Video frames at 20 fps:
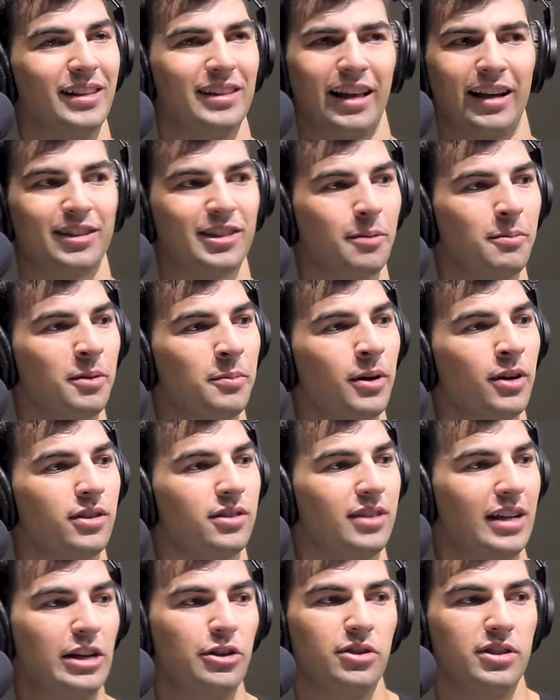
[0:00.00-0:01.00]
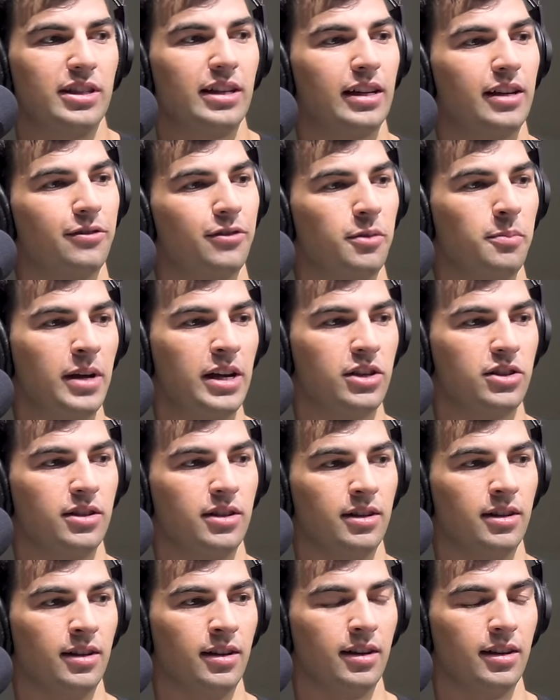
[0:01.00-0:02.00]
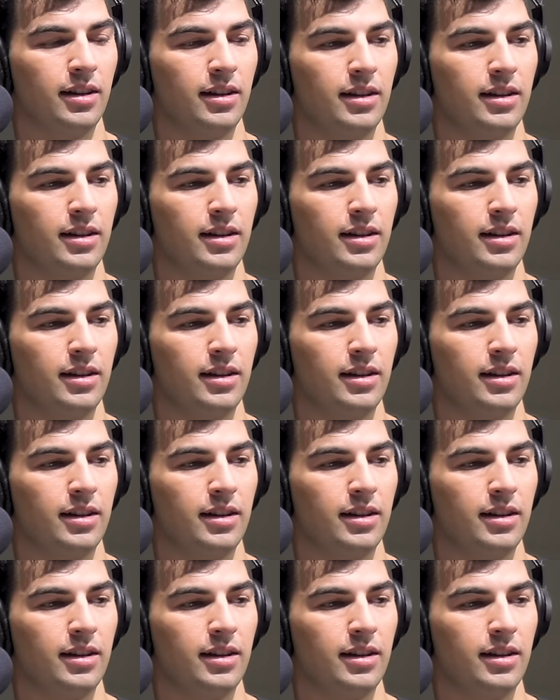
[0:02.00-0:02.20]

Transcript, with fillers: it's like some of the most interesting information